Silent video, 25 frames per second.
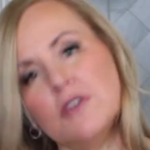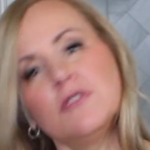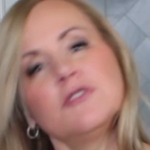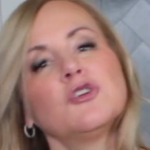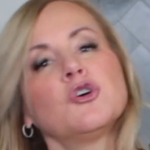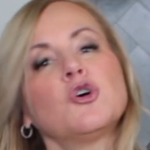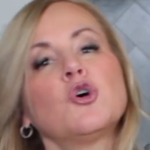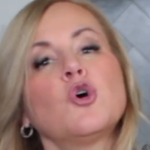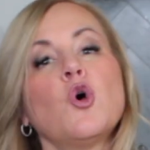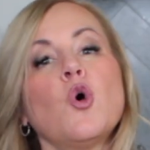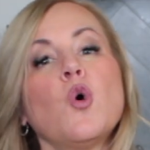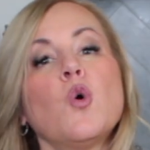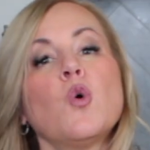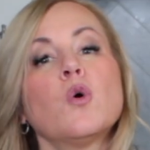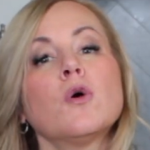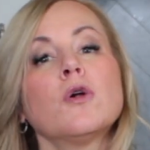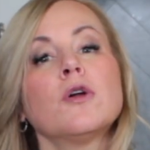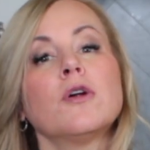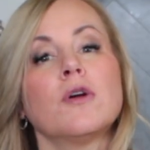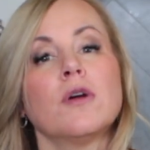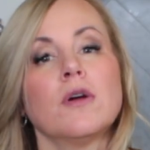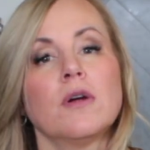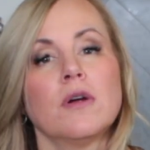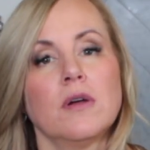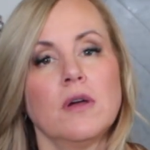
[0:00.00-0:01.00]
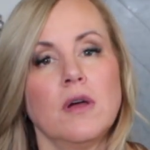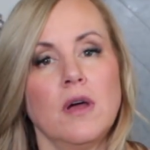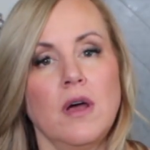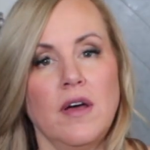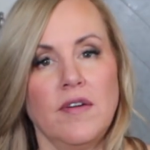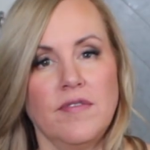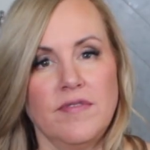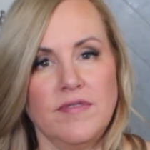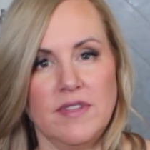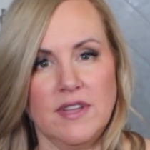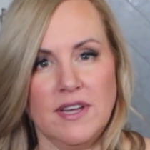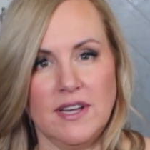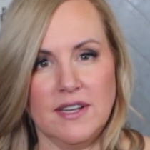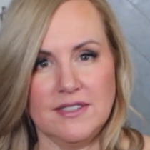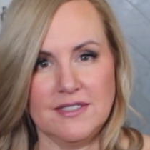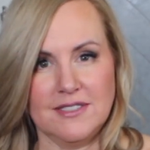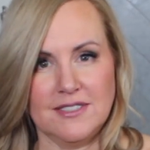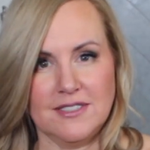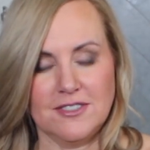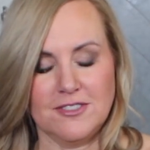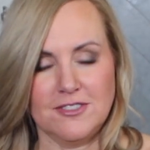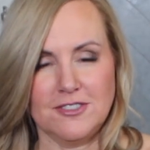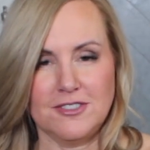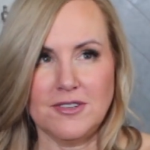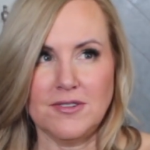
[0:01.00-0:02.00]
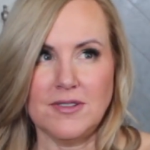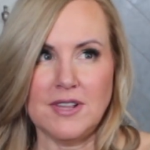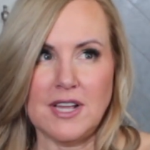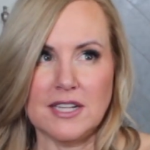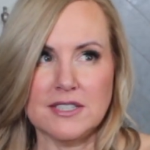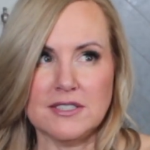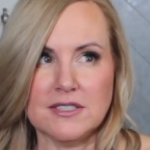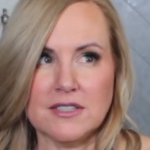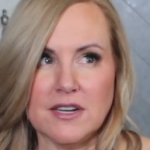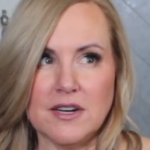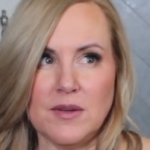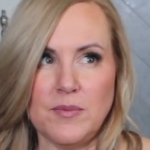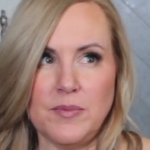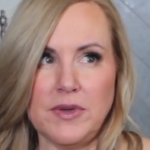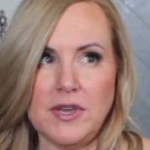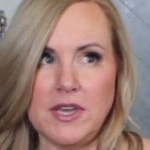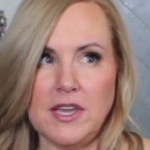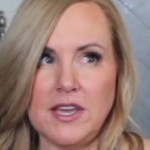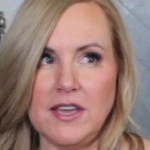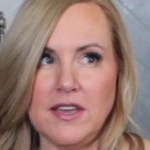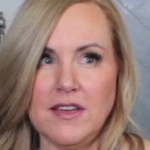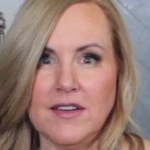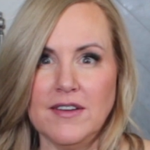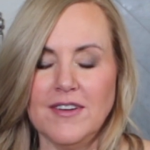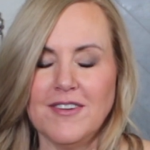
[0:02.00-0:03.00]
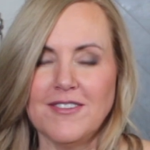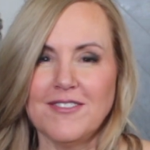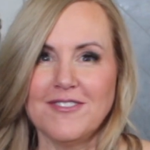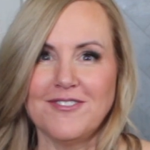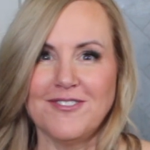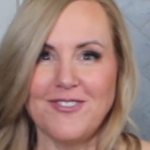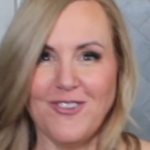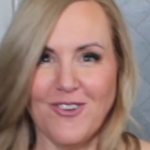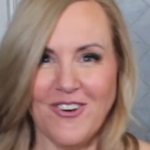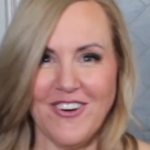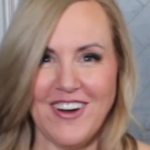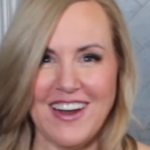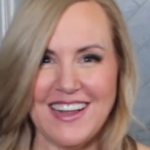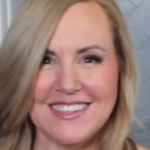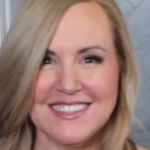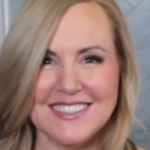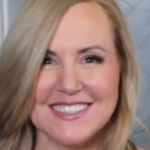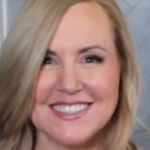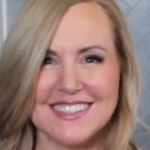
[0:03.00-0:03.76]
going to use 1/4 of this, so that's going to be 4